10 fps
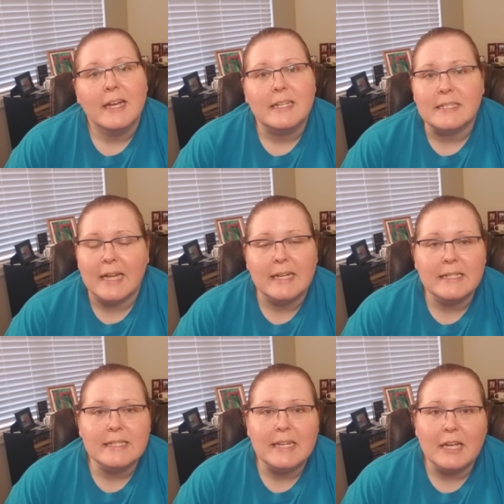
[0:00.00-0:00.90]
decided
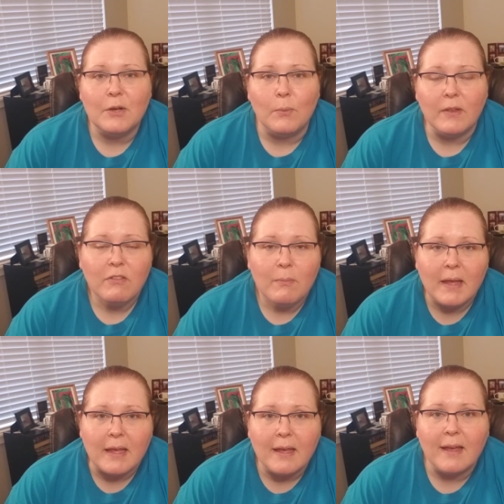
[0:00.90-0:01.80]
to stay with
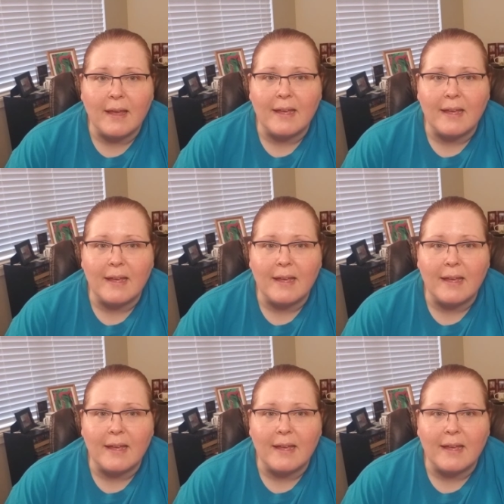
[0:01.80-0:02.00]
me